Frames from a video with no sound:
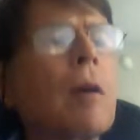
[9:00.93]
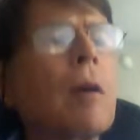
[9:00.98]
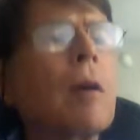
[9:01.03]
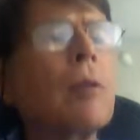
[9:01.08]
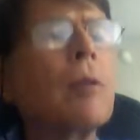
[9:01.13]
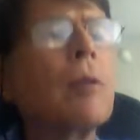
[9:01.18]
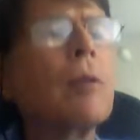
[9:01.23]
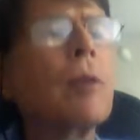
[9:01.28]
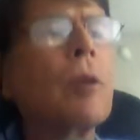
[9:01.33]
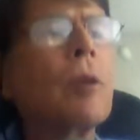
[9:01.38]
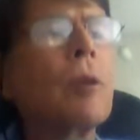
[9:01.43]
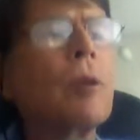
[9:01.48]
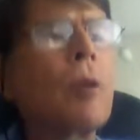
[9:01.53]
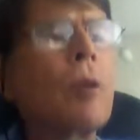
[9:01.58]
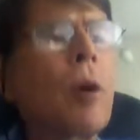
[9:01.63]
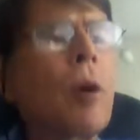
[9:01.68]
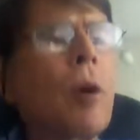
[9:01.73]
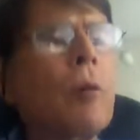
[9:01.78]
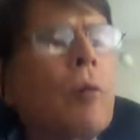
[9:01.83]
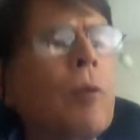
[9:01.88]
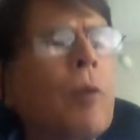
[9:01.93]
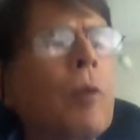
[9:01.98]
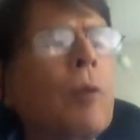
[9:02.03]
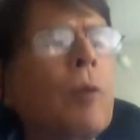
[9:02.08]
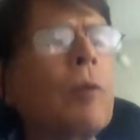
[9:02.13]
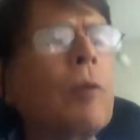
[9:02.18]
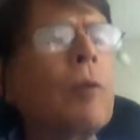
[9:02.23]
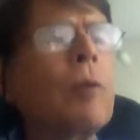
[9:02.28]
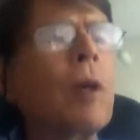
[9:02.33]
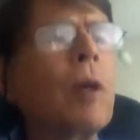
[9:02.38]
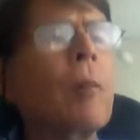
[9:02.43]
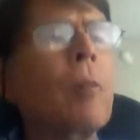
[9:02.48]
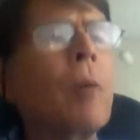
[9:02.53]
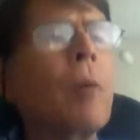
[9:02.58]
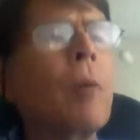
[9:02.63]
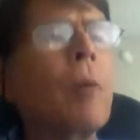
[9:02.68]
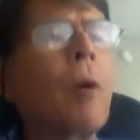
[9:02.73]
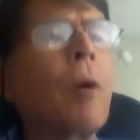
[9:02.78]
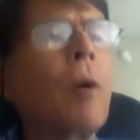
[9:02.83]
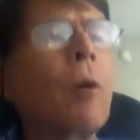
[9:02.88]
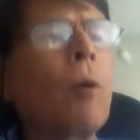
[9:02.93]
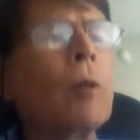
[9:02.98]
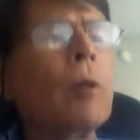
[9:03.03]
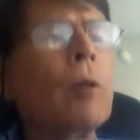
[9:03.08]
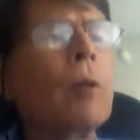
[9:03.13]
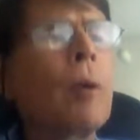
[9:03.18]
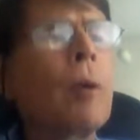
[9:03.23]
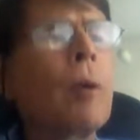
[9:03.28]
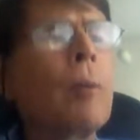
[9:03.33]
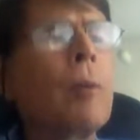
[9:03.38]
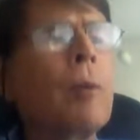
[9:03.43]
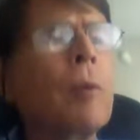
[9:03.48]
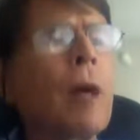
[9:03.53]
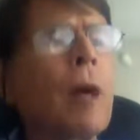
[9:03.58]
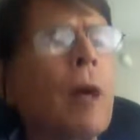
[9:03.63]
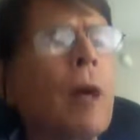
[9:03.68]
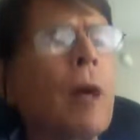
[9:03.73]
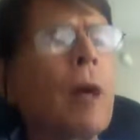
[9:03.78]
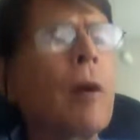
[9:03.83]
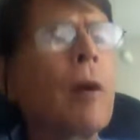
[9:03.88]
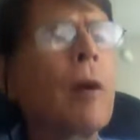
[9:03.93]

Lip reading: So hopefully you've got a poll that's up now.